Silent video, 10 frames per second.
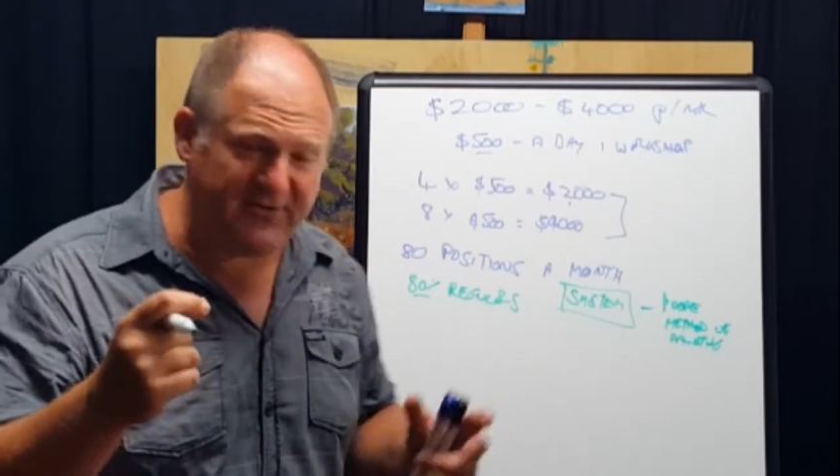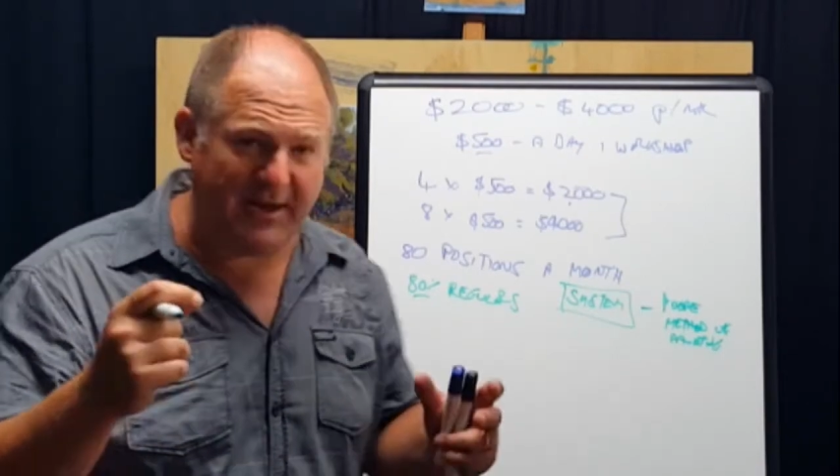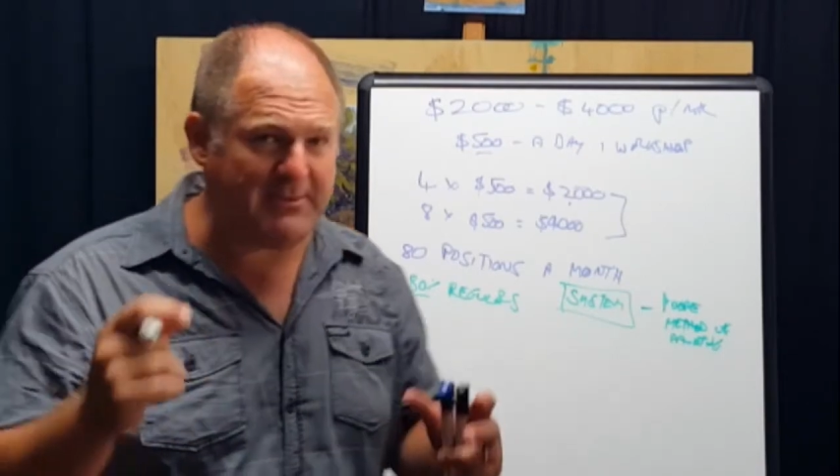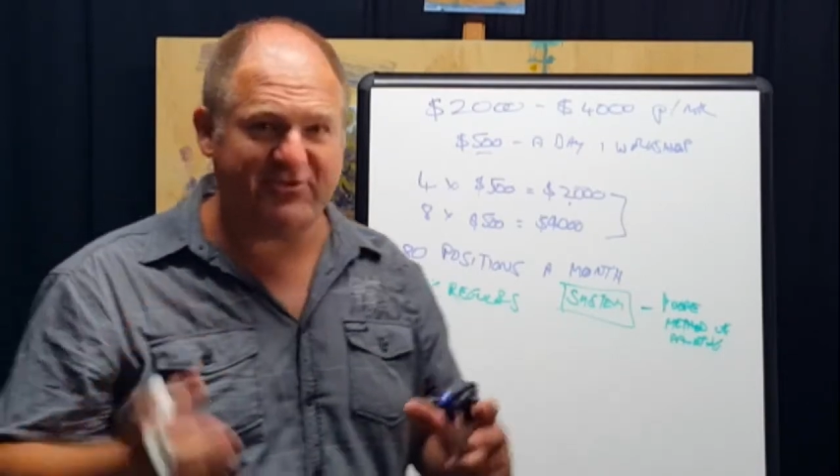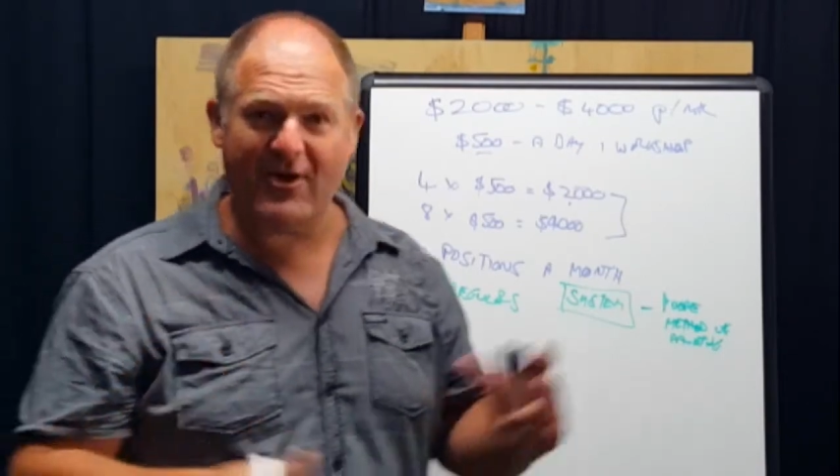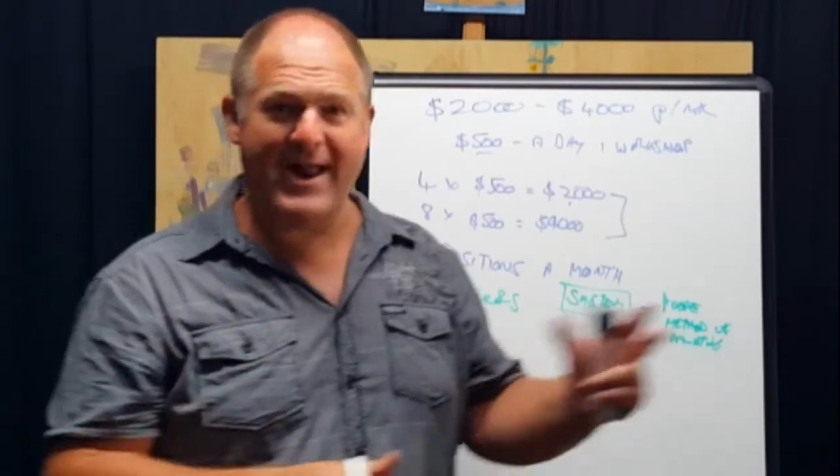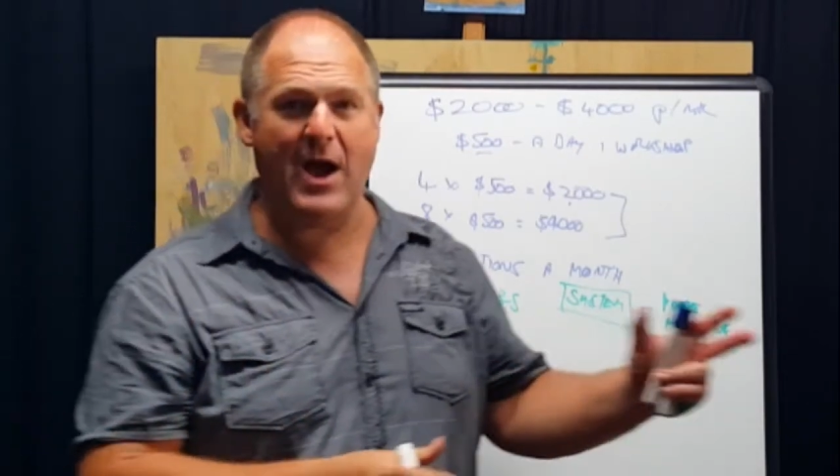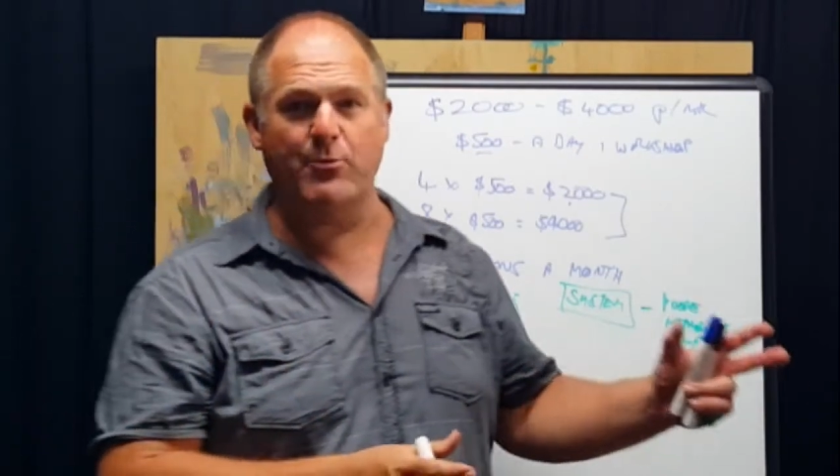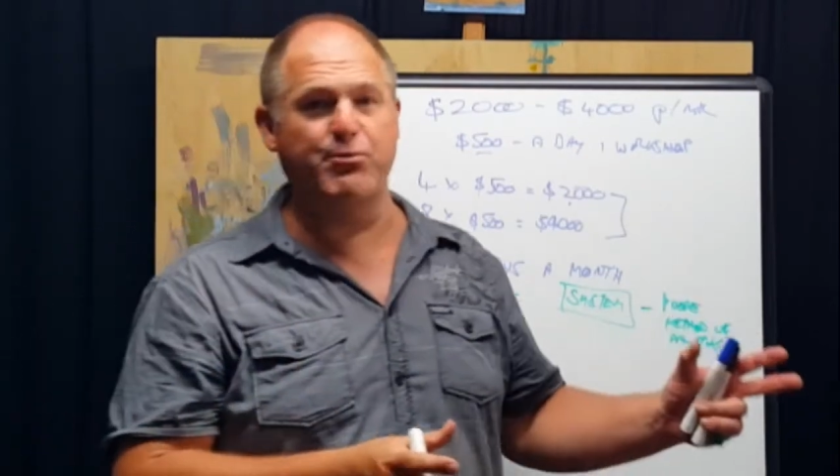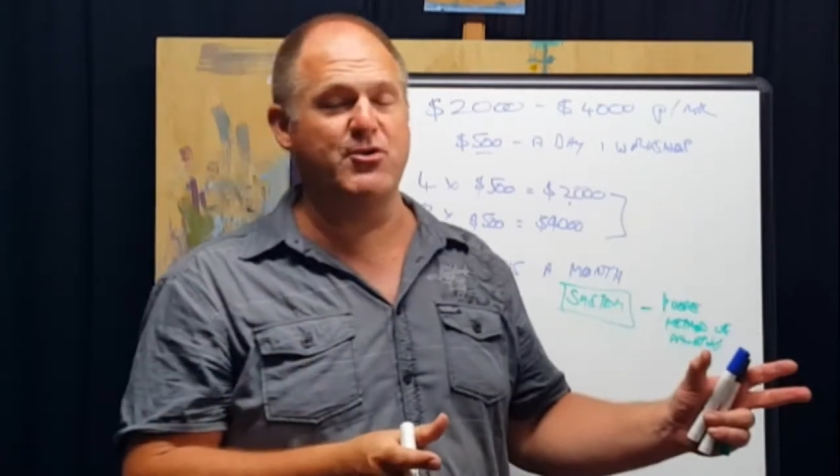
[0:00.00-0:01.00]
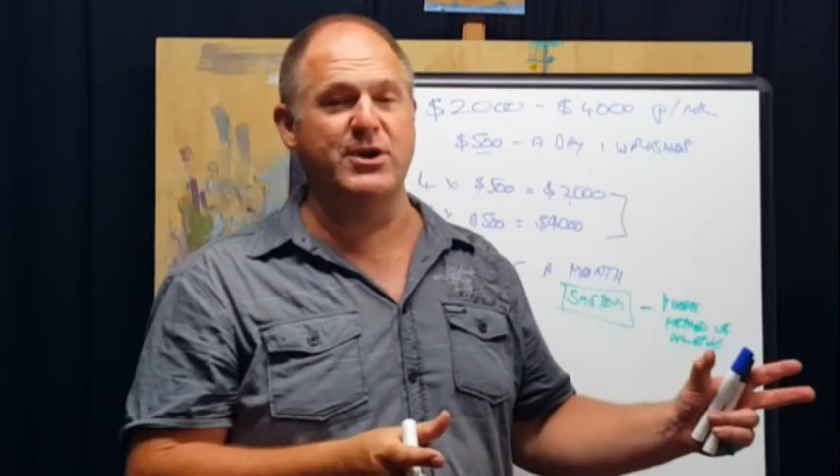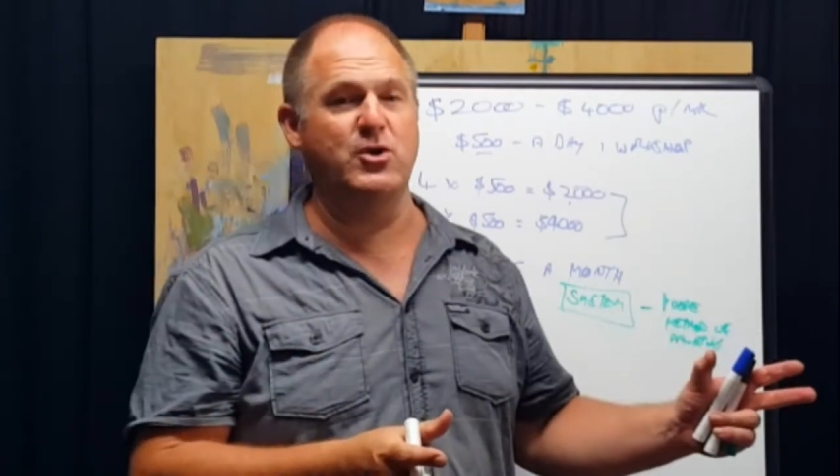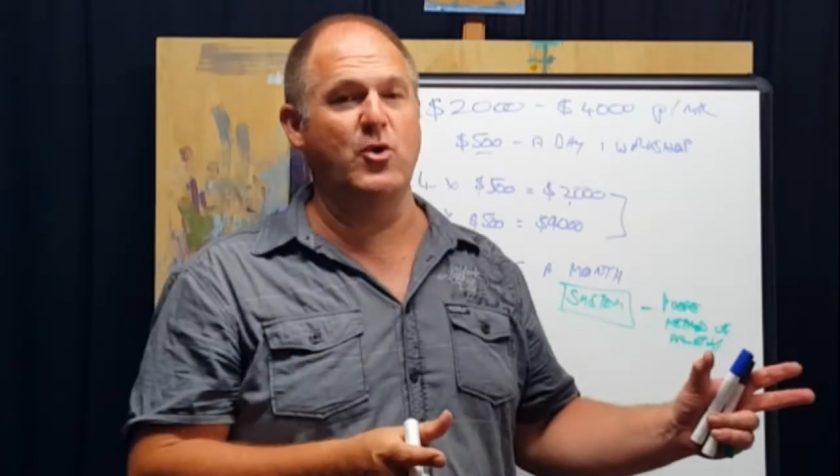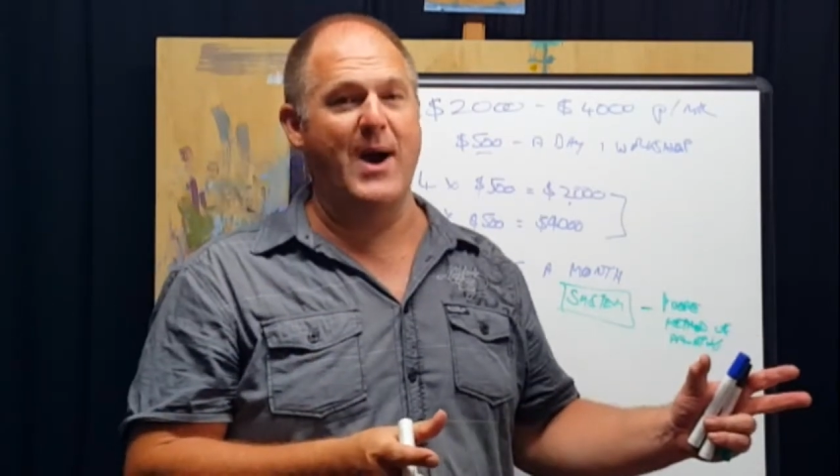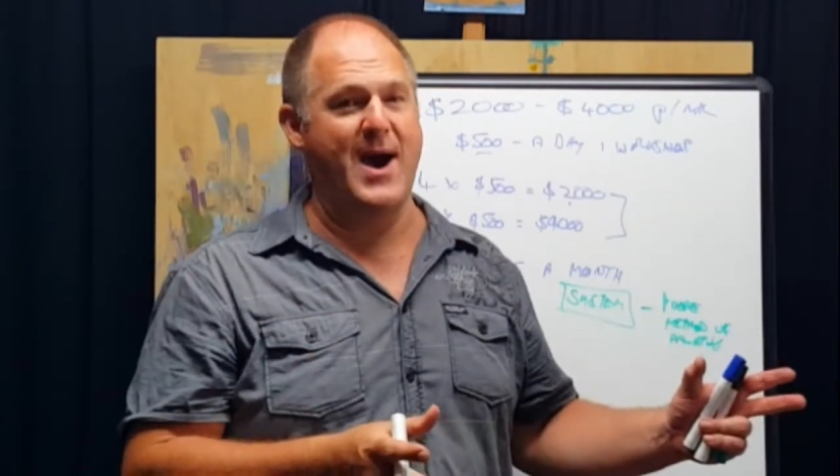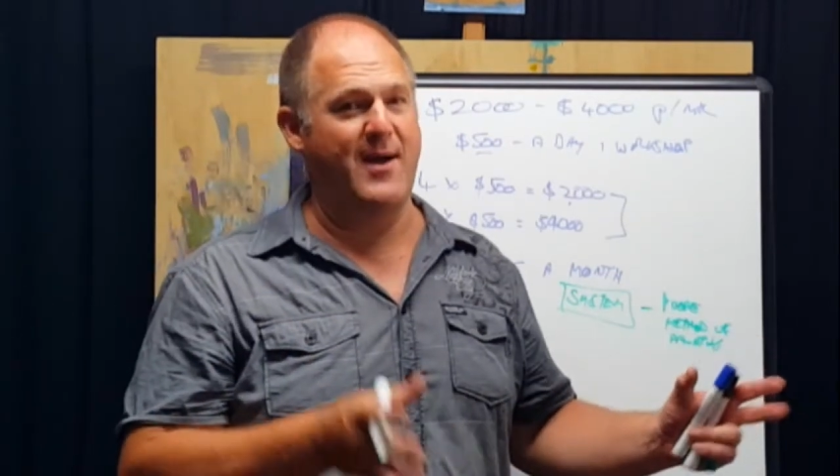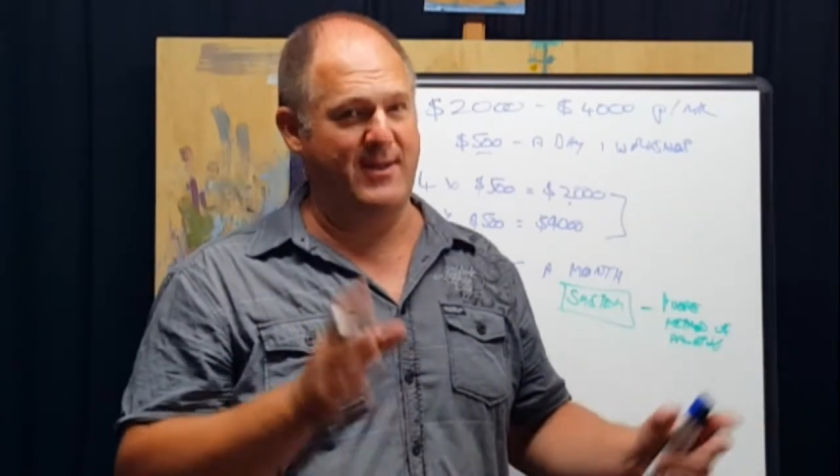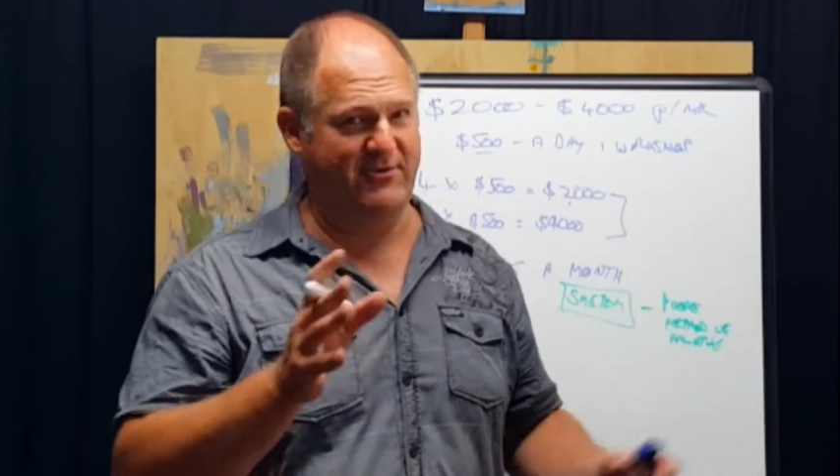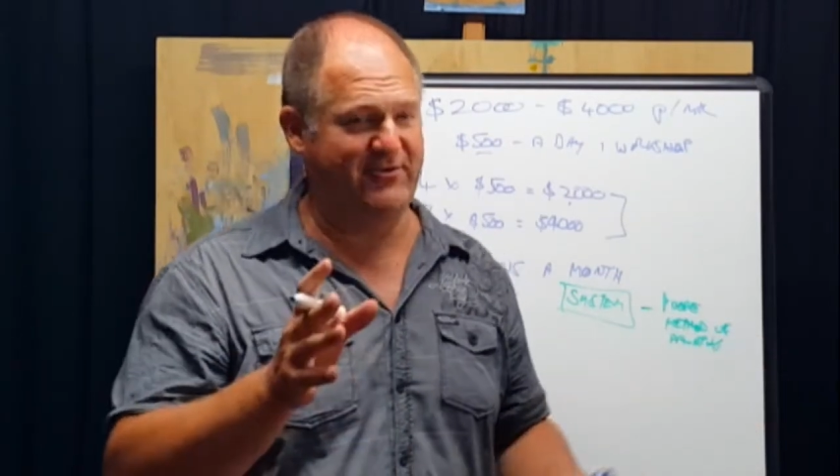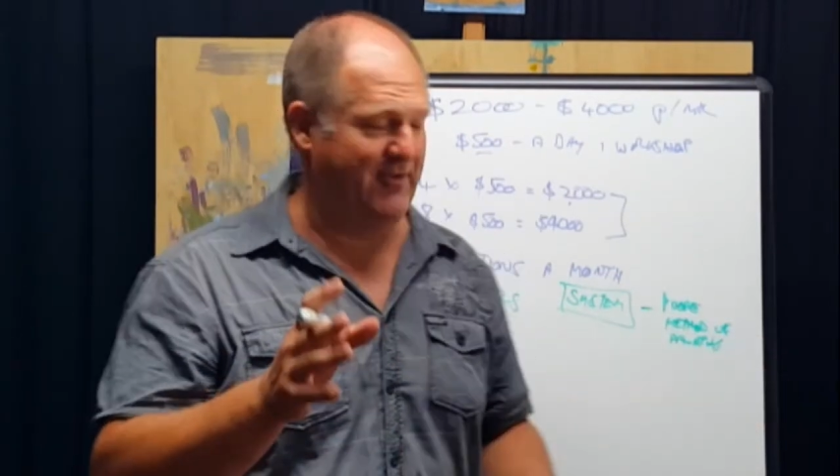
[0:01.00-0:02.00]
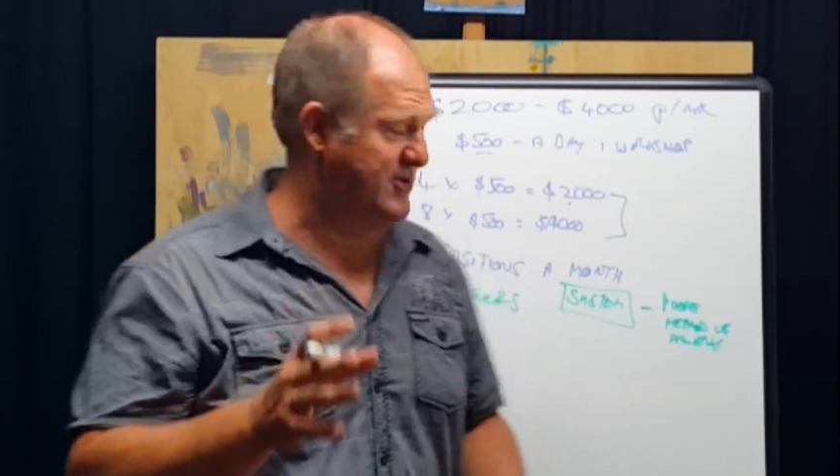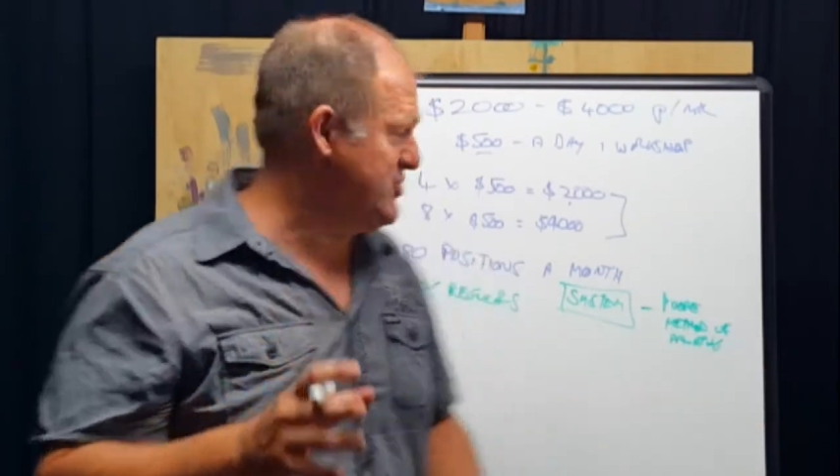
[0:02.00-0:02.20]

demonstrate how brilliant you are, that's for